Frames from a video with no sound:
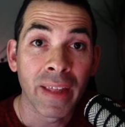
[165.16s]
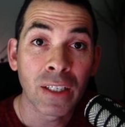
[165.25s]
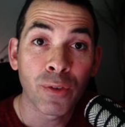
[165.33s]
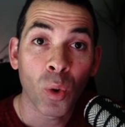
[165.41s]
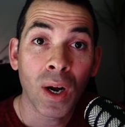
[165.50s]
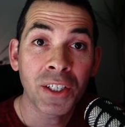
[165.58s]
Thanks
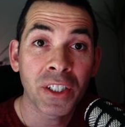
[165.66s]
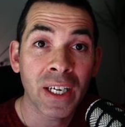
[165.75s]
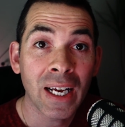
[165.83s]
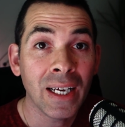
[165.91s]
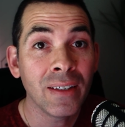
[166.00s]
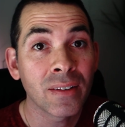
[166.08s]
for watching,
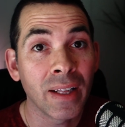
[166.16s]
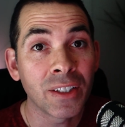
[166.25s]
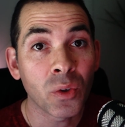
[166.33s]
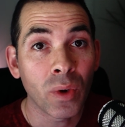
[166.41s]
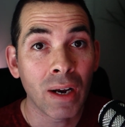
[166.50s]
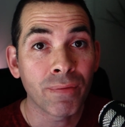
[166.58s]
guys.
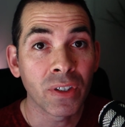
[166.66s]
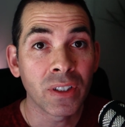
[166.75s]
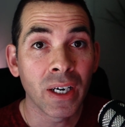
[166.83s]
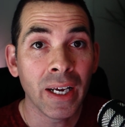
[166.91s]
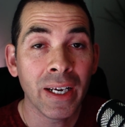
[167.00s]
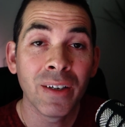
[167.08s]
That's a wrap for
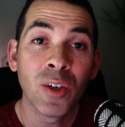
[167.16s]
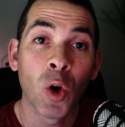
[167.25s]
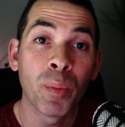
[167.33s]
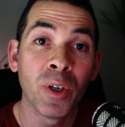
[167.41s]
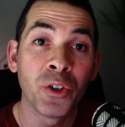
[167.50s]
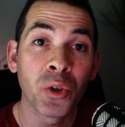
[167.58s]
today.
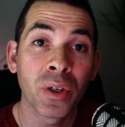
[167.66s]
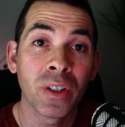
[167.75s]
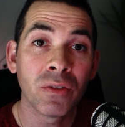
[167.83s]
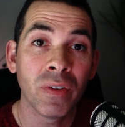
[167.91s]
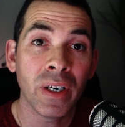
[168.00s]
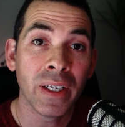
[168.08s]
Hope you enjoyed
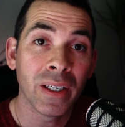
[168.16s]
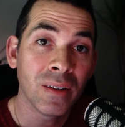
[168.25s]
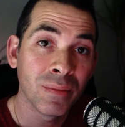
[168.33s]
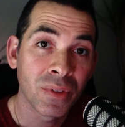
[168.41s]
this video.